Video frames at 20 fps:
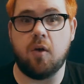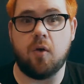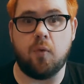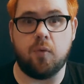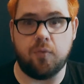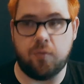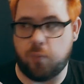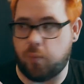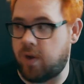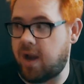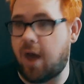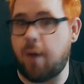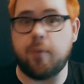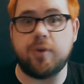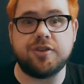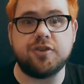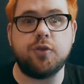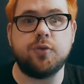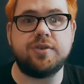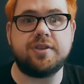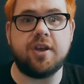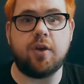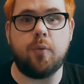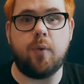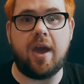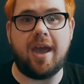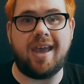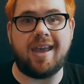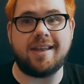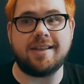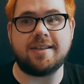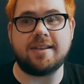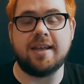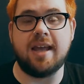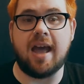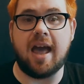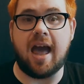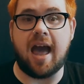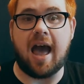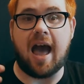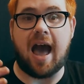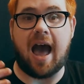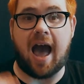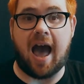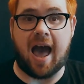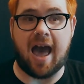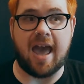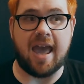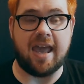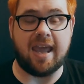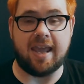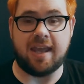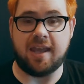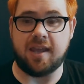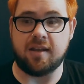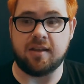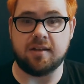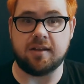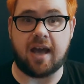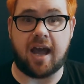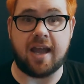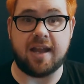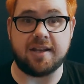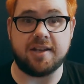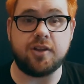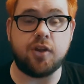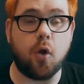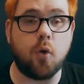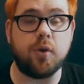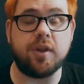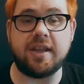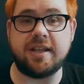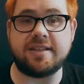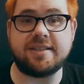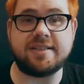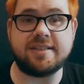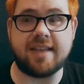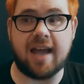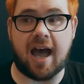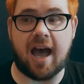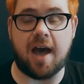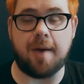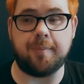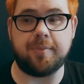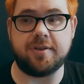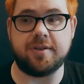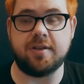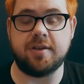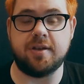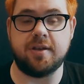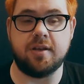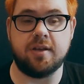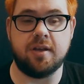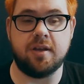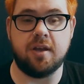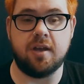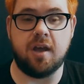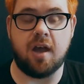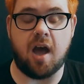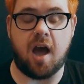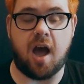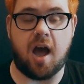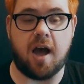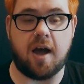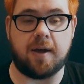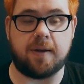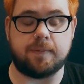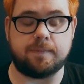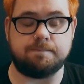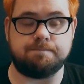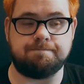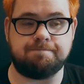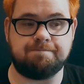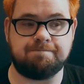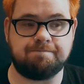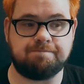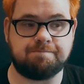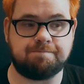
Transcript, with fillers: when I was losing weight, I I had totally stopped um,